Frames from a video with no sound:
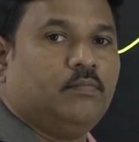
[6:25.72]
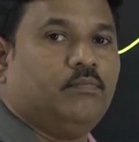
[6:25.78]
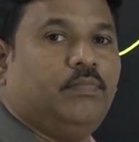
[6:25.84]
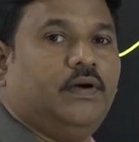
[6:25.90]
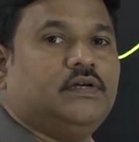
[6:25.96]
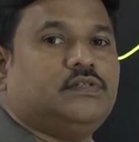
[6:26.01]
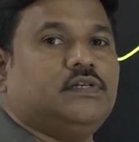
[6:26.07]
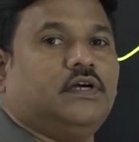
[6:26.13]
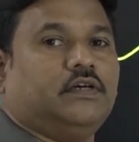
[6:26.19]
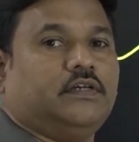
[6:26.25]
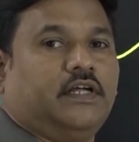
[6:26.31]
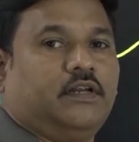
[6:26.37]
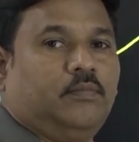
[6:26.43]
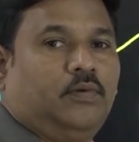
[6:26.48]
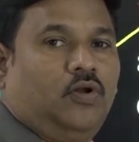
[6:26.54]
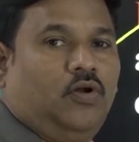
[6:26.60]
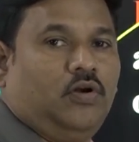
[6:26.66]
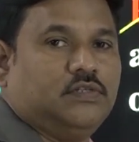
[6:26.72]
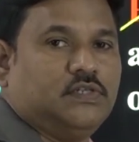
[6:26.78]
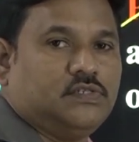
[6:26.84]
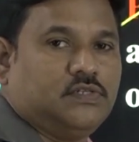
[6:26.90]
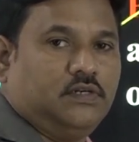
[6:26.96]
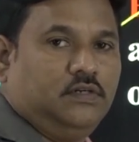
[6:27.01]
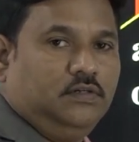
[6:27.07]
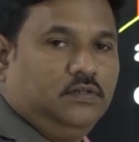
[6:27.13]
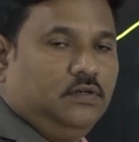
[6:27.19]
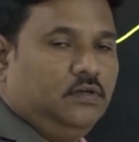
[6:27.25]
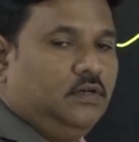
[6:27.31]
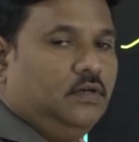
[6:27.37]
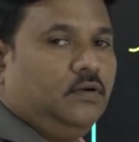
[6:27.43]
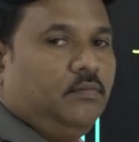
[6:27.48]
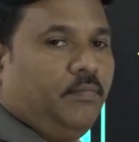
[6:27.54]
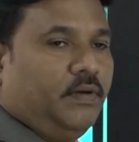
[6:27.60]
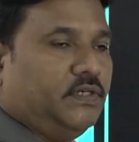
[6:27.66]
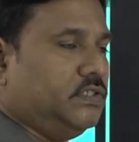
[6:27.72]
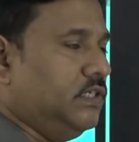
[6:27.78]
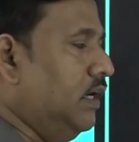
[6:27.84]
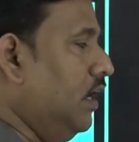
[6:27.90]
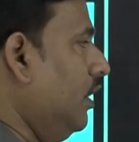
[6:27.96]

basic terminologies in machine